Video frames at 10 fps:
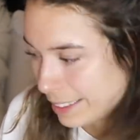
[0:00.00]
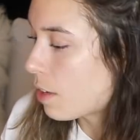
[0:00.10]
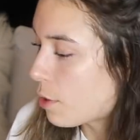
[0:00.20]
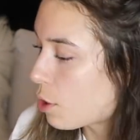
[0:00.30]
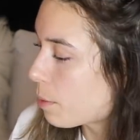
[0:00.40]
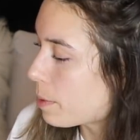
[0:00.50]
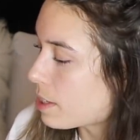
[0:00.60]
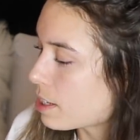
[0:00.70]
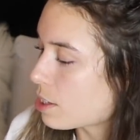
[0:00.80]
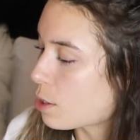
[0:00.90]
If you had a
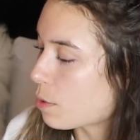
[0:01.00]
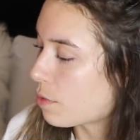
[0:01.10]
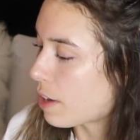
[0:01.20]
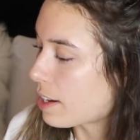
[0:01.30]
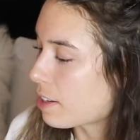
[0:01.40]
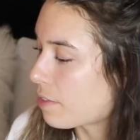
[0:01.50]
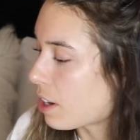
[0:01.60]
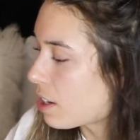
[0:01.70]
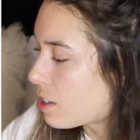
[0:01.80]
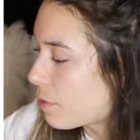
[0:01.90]
business, you would find it
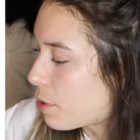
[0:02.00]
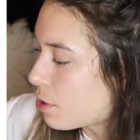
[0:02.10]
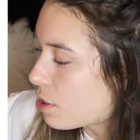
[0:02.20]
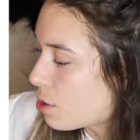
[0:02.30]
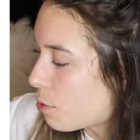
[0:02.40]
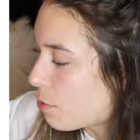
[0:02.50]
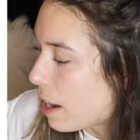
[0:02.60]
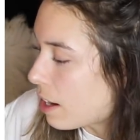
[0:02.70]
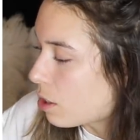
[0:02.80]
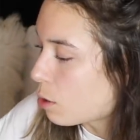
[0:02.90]
very difficult to
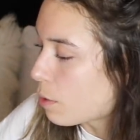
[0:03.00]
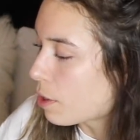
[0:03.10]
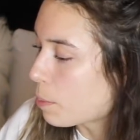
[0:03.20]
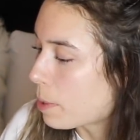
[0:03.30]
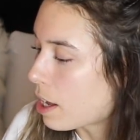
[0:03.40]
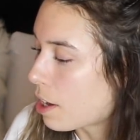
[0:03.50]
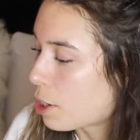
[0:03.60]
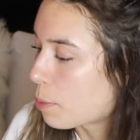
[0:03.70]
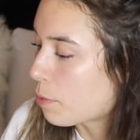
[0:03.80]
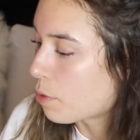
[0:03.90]
fire loyal but
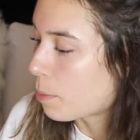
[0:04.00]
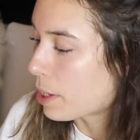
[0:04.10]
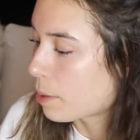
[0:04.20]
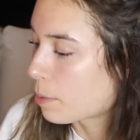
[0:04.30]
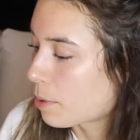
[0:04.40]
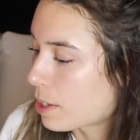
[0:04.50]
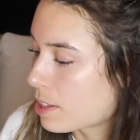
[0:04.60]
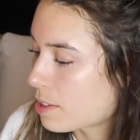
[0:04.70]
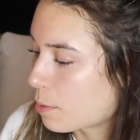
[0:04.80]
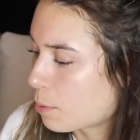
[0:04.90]
underperforming
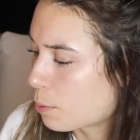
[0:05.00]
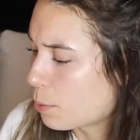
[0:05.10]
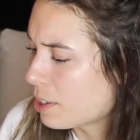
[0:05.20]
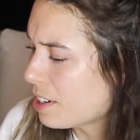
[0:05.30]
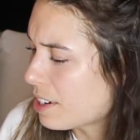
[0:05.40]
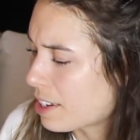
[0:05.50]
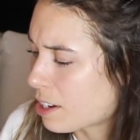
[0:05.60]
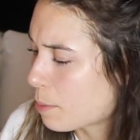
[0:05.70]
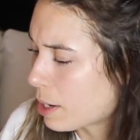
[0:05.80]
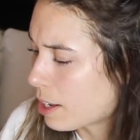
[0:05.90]
employees. Wouldn't
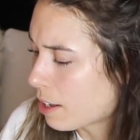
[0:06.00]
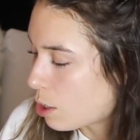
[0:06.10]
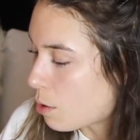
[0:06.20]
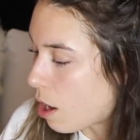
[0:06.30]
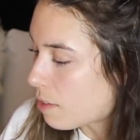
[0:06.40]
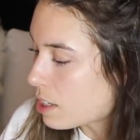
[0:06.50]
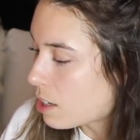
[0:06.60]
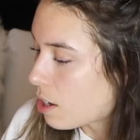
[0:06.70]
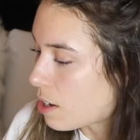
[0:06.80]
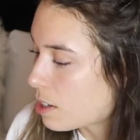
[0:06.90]
anybody? You often
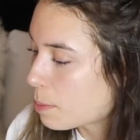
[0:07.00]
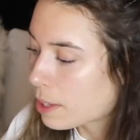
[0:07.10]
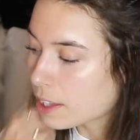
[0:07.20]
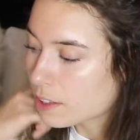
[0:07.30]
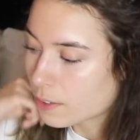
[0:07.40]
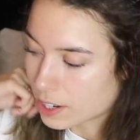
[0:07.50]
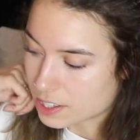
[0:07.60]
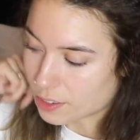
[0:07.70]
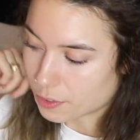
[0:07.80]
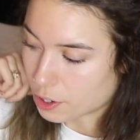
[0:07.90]
contemplate the
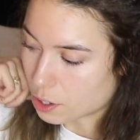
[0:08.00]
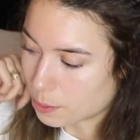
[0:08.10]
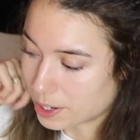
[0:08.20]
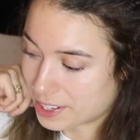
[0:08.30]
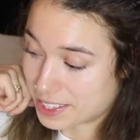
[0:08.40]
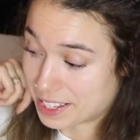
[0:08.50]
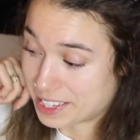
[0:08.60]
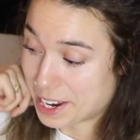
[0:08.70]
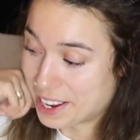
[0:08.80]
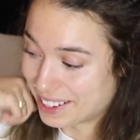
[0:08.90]
reason for human
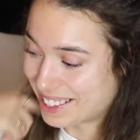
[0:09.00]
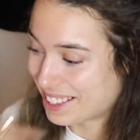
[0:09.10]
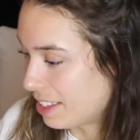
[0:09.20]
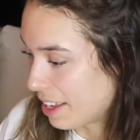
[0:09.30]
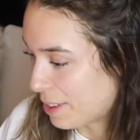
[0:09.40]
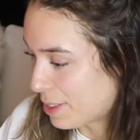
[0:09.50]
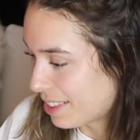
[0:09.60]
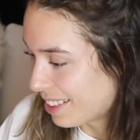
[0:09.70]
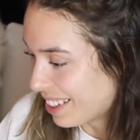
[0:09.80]
existence. Yes.